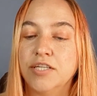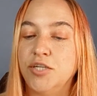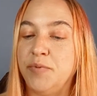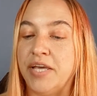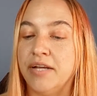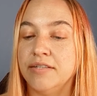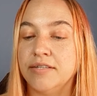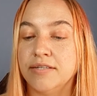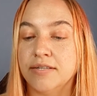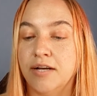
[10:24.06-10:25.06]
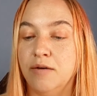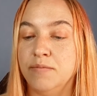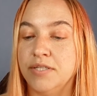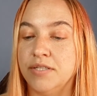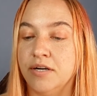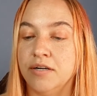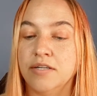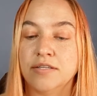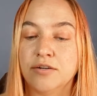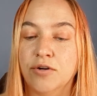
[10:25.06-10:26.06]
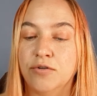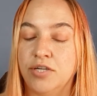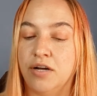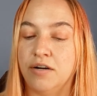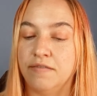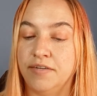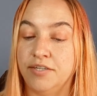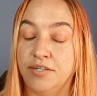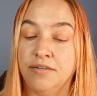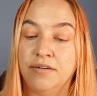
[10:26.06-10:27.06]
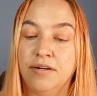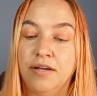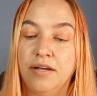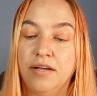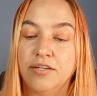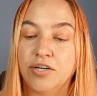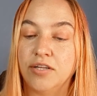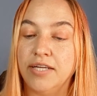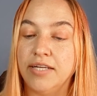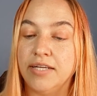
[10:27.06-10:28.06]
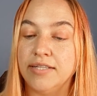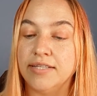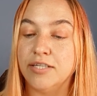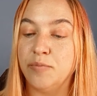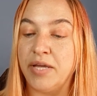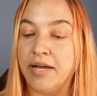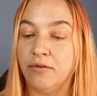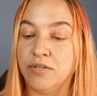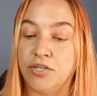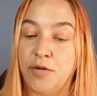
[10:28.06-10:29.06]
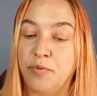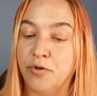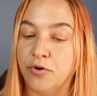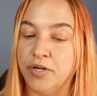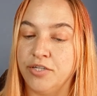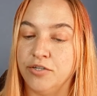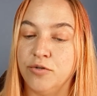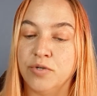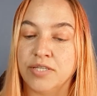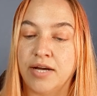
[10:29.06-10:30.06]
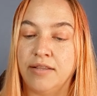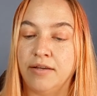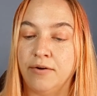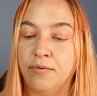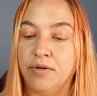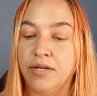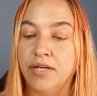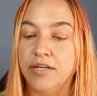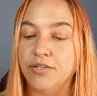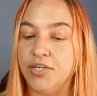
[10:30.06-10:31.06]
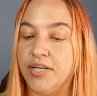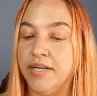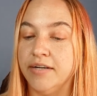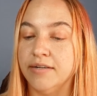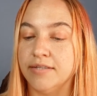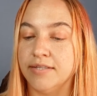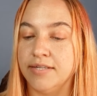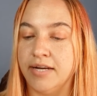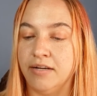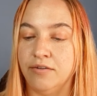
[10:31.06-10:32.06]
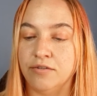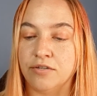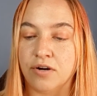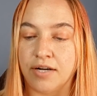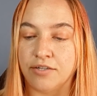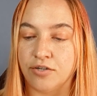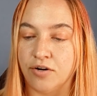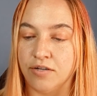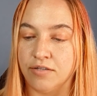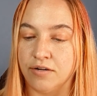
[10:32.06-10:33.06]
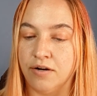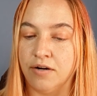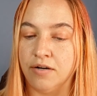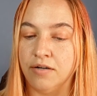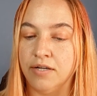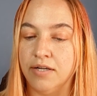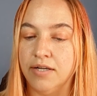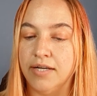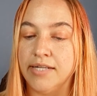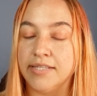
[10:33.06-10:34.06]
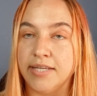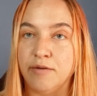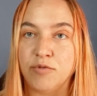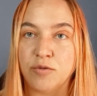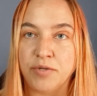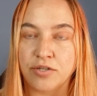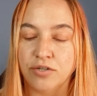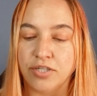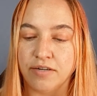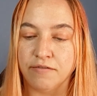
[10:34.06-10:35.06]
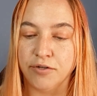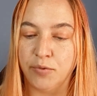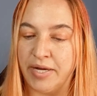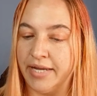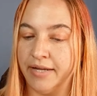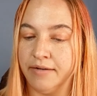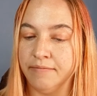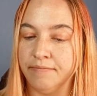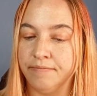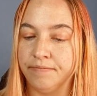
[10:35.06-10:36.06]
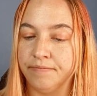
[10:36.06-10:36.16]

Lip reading: She begins to succumb to the darkness encroaching on her vision. Sharlene can still make out the shape of the creature to her side, though. She hears its nails scratch across the car. It seems to be searching for a way in.